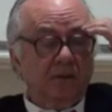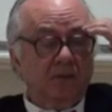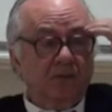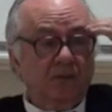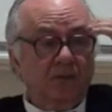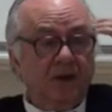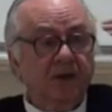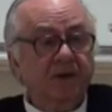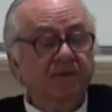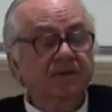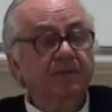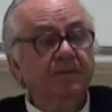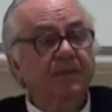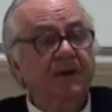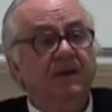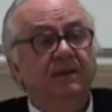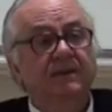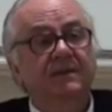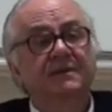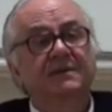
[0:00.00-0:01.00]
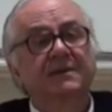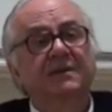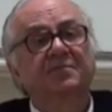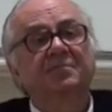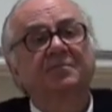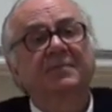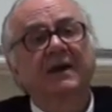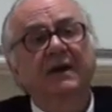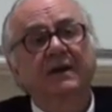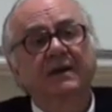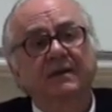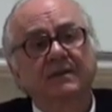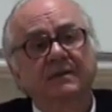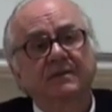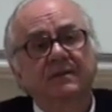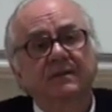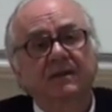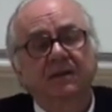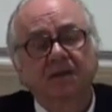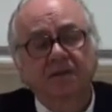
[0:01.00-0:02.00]
One of the parties in
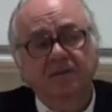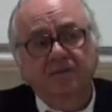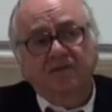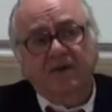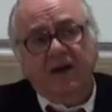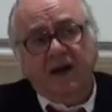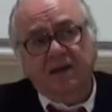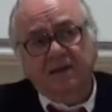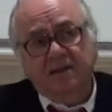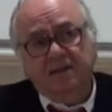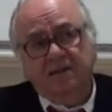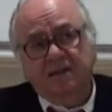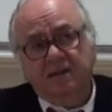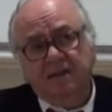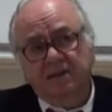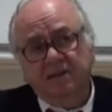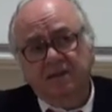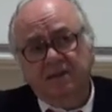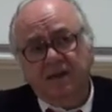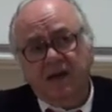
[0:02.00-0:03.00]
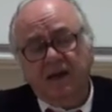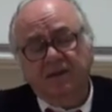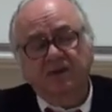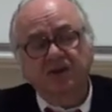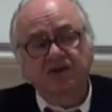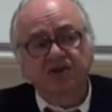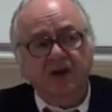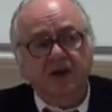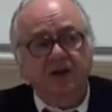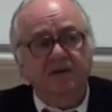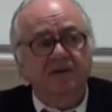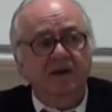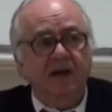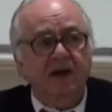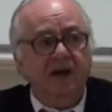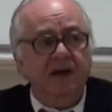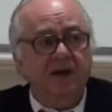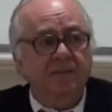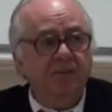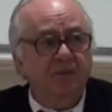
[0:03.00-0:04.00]
Paris, in France, is the Indigènes of la
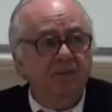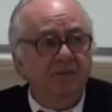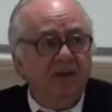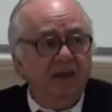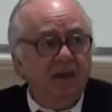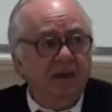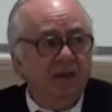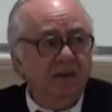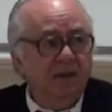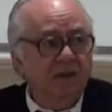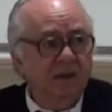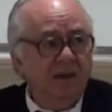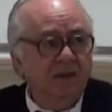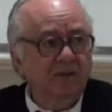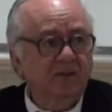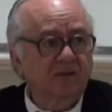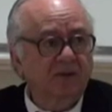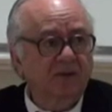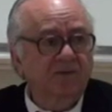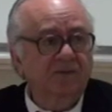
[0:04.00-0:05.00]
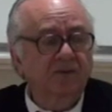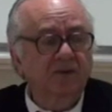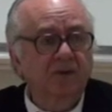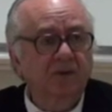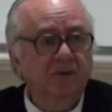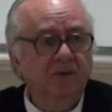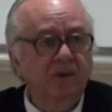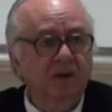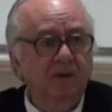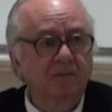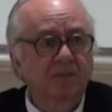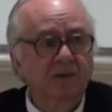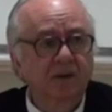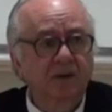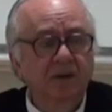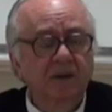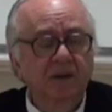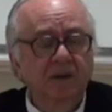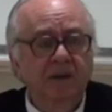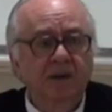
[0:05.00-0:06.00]
République. I don't know if you know that.
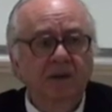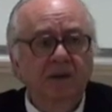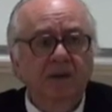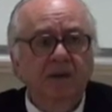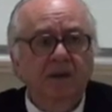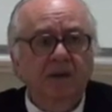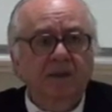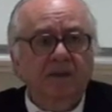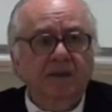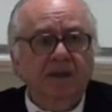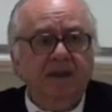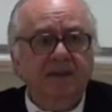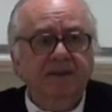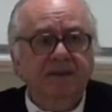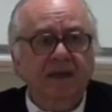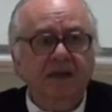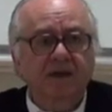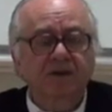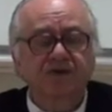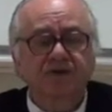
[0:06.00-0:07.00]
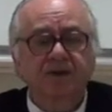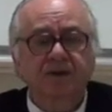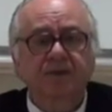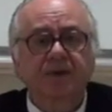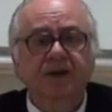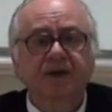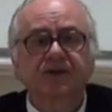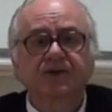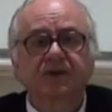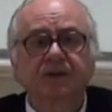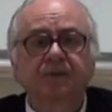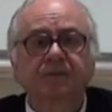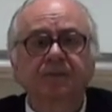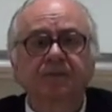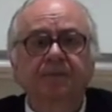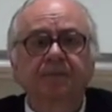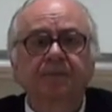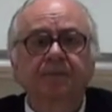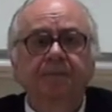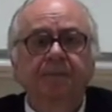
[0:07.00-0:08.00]
They are second generation
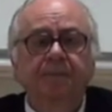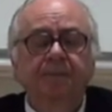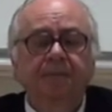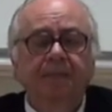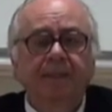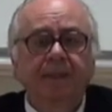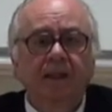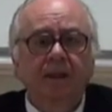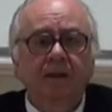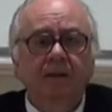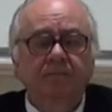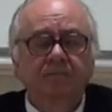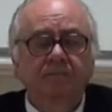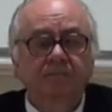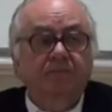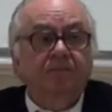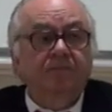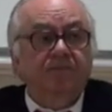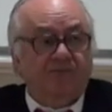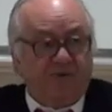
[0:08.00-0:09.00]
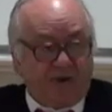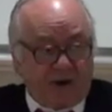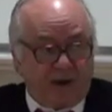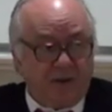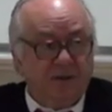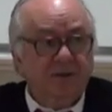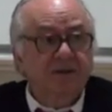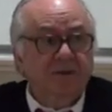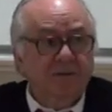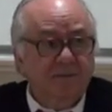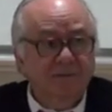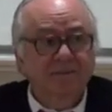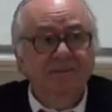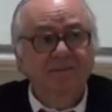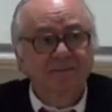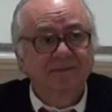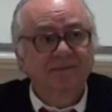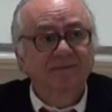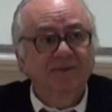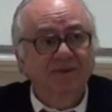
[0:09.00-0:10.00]
French
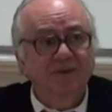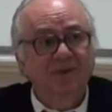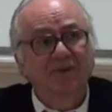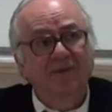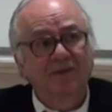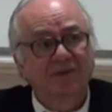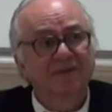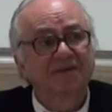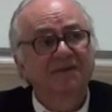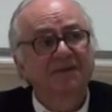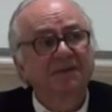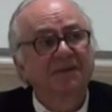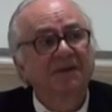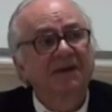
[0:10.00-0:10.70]
youth